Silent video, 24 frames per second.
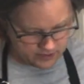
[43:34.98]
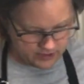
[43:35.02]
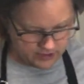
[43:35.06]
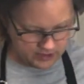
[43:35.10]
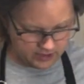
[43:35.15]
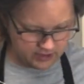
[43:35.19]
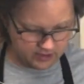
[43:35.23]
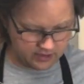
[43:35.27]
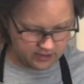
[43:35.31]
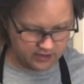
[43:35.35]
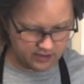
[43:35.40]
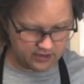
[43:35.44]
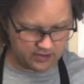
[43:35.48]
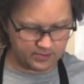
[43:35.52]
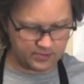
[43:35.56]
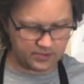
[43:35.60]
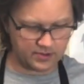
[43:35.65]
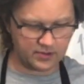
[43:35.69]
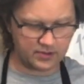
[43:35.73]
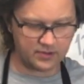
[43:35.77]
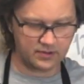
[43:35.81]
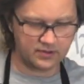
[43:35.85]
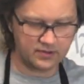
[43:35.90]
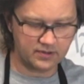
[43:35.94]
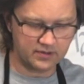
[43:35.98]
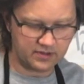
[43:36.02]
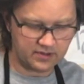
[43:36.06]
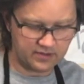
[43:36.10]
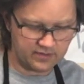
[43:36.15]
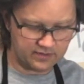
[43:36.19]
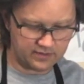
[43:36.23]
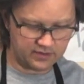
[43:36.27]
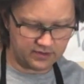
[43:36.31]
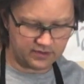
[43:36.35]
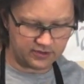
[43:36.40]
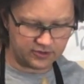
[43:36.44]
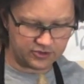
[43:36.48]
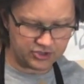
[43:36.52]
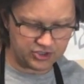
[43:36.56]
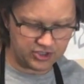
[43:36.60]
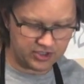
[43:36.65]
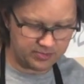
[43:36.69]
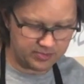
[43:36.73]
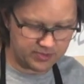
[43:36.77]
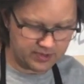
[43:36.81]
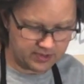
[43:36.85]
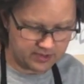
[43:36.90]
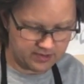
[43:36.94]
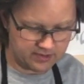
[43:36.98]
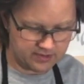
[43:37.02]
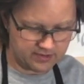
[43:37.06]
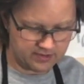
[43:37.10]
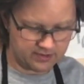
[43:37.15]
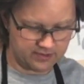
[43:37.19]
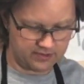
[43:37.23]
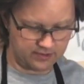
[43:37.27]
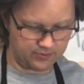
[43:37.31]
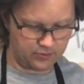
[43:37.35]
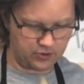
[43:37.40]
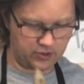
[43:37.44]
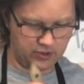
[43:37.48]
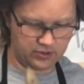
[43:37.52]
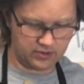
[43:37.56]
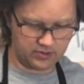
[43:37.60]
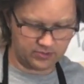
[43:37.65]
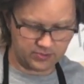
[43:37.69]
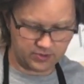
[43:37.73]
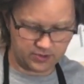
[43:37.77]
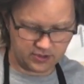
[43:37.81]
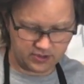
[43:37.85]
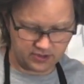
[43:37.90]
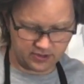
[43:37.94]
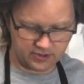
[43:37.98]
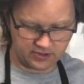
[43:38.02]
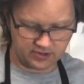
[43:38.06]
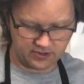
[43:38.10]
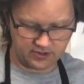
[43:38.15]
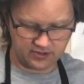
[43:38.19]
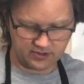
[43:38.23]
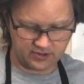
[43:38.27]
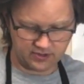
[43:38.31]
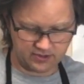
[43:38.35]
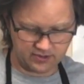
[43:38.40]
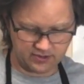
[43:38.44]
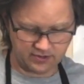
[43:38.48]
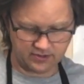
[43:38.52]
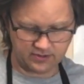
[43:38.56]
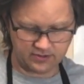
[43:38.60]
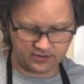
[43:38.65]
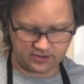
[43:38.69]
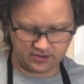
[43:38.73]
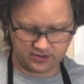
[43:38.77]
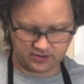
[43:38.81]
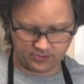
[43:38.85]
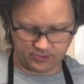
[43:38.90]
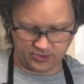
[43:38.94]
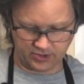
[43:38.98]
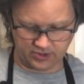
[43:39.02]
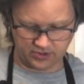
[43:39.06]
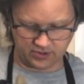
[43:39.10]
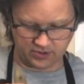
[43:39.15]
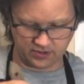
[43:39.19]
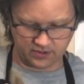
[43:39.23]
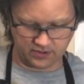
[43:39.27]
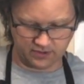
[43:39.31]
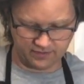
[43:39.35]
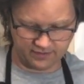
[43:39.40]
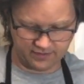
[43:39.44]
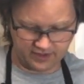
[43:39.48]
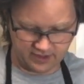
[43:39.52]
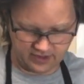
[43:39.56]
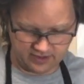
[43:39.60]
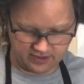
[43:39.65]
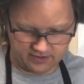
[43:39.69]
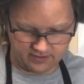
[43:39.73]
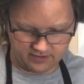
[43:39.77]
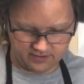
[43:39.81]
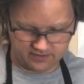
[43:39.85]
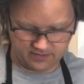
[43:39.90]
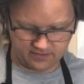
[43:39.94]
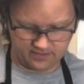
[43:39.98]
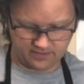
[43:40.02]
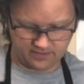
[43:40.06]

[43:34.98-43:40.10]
in the umber to get a little shaping, or the raw umber color. This is my darker value.